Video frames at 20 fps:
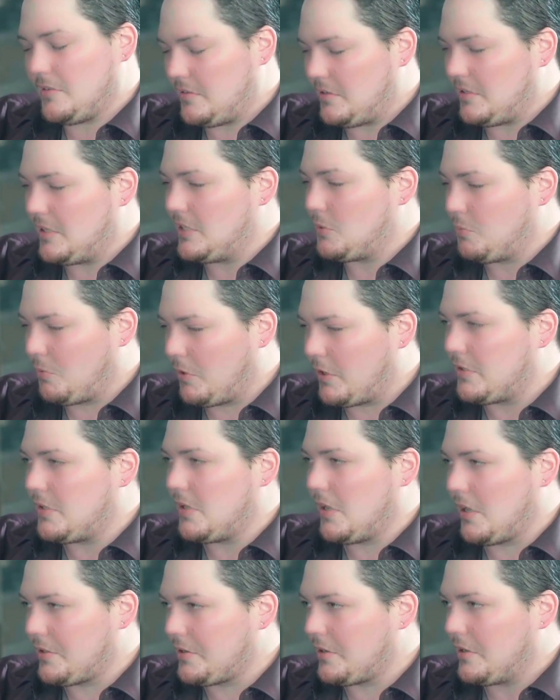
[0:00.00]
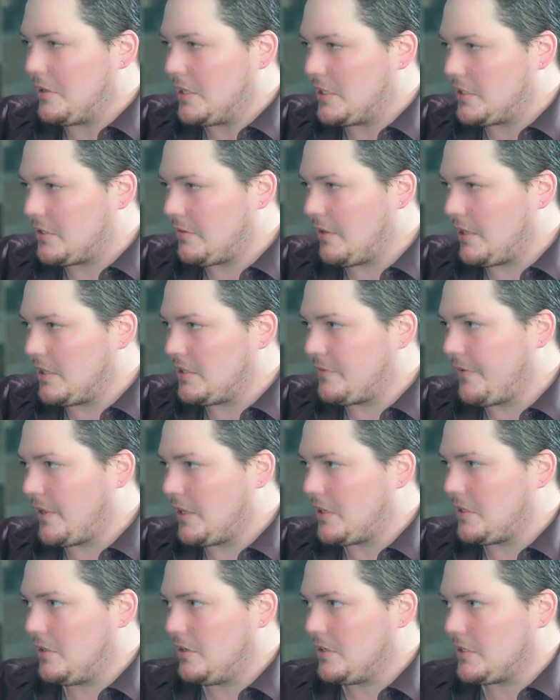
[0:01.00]
It's one or the other. It's
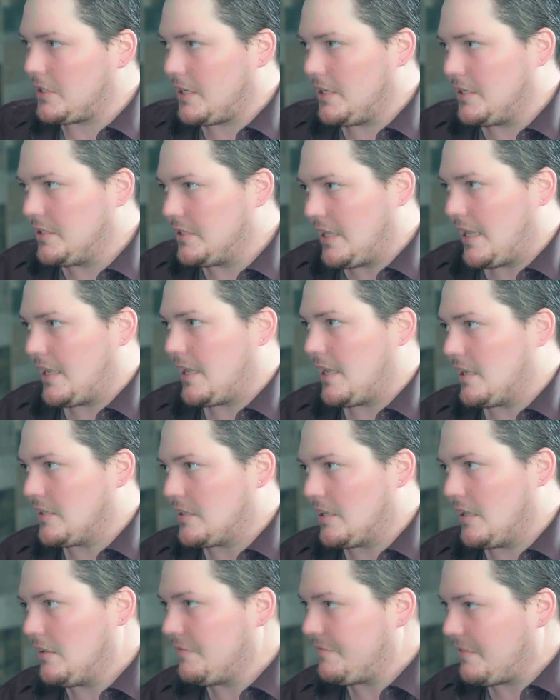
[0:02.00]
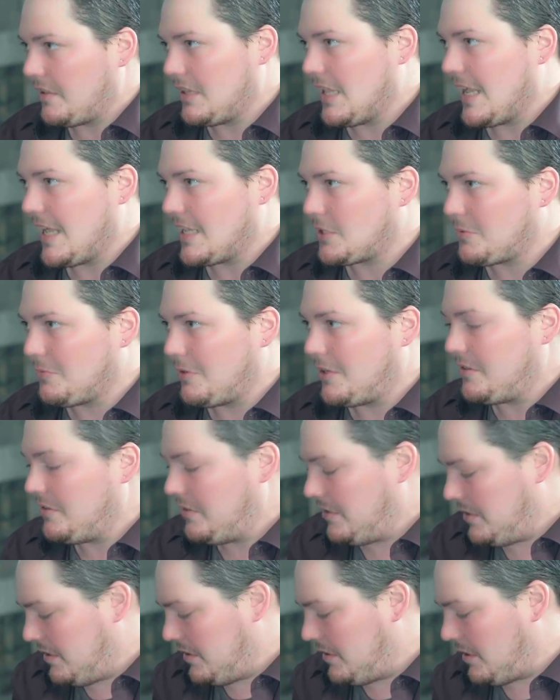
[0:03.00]
very close because they can't tell if the
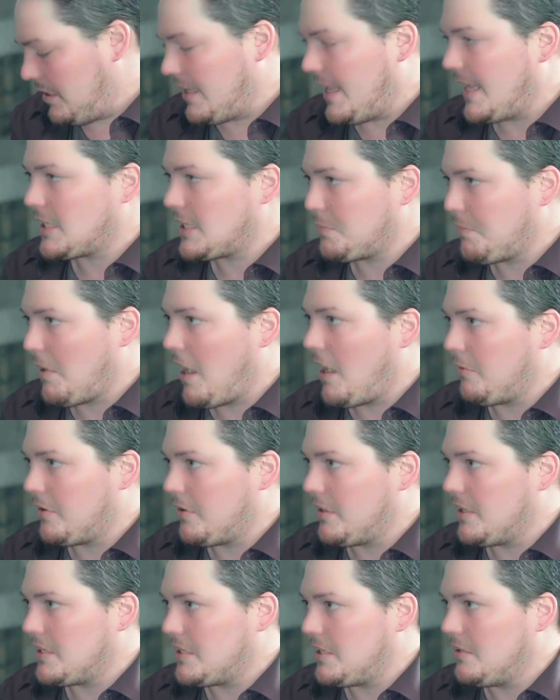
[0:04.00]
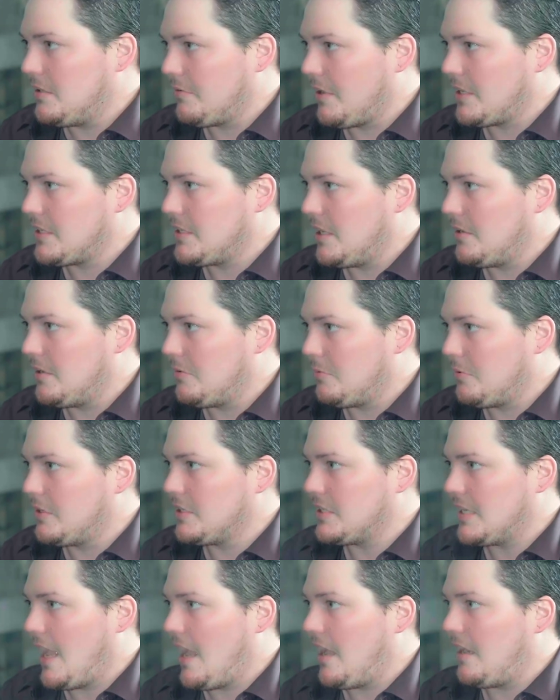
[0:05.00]
last spot where they see the resonator would have
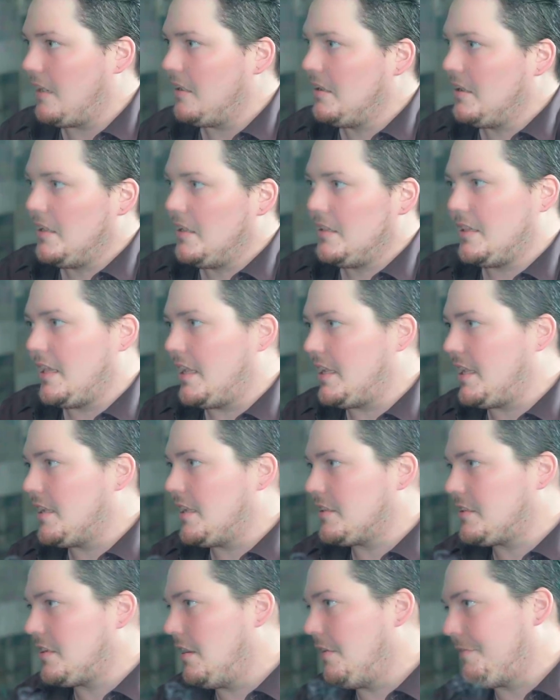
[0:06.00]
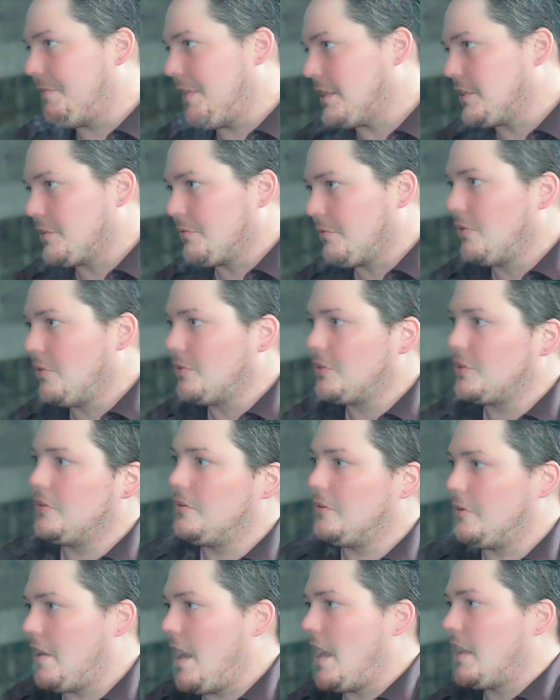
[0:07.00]
sat, they can't tell if that's erosion
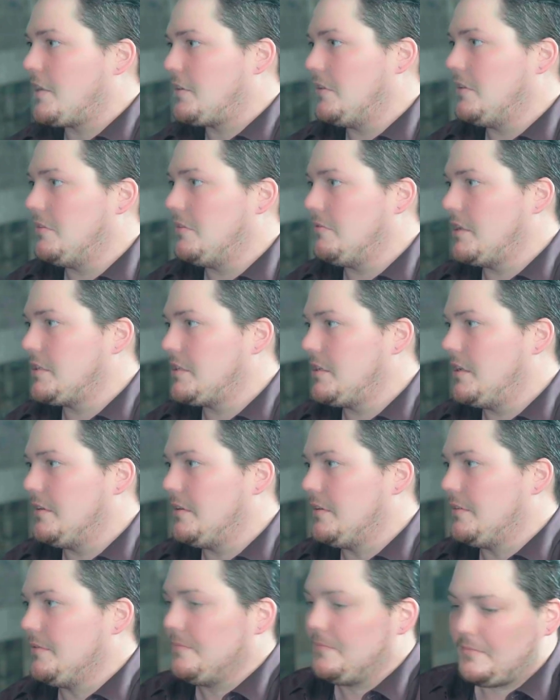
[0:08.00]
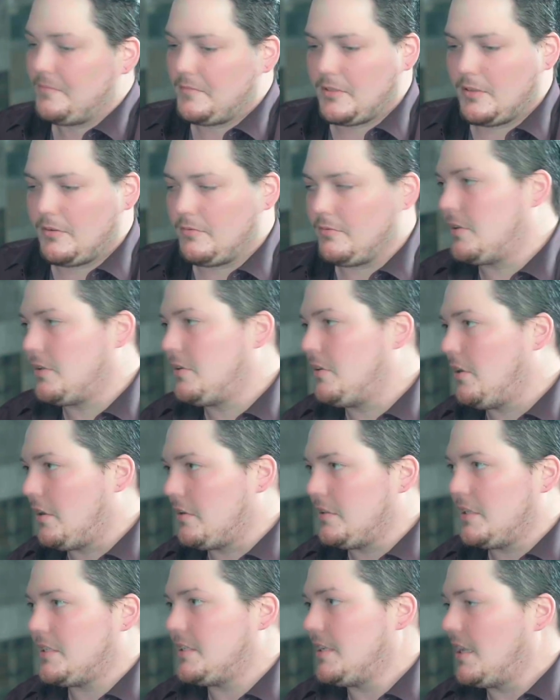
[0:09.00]
or actually the resonator.
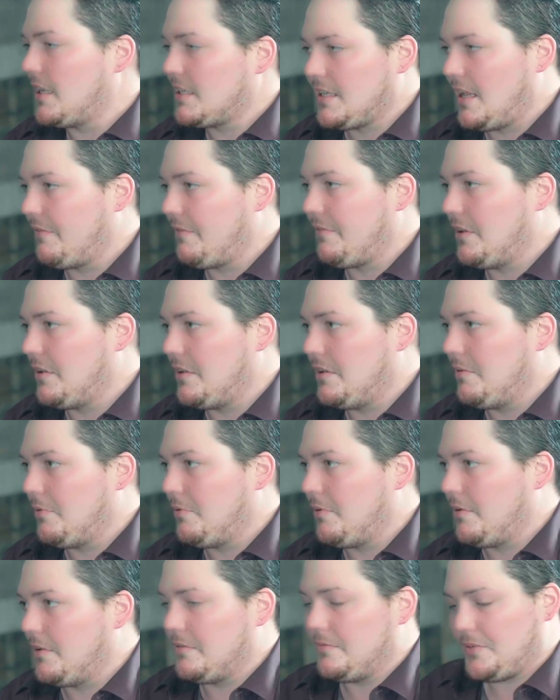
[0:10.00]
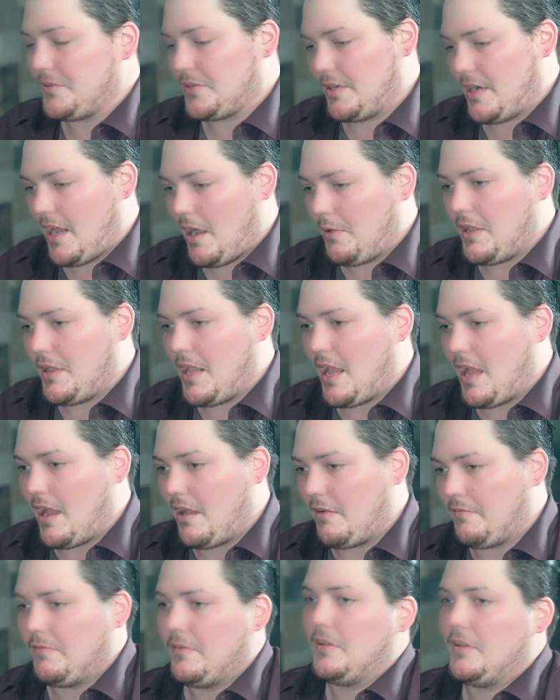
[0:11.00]
Regardless, that's not very important. So now we
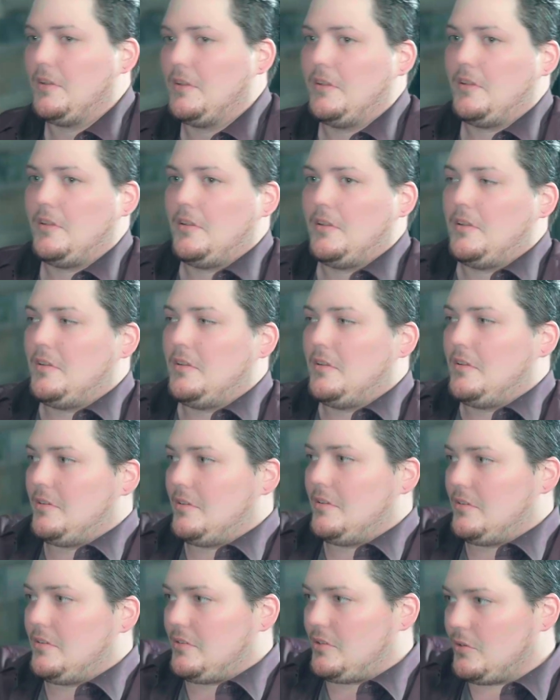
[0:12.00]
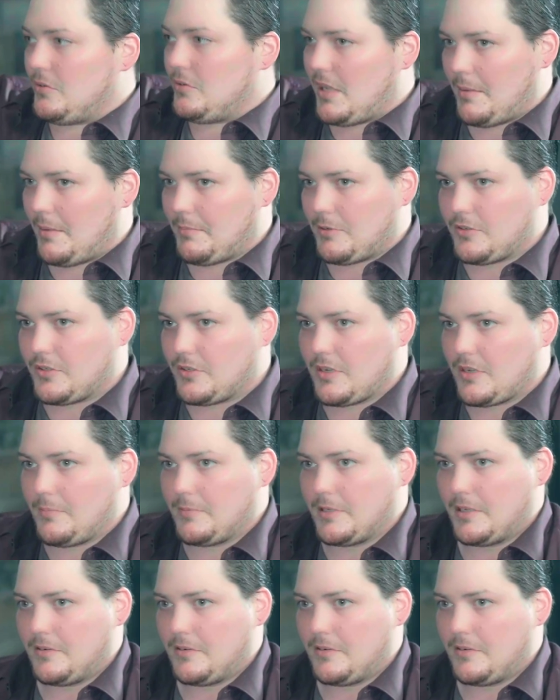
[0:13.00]
have 2 chemicals coming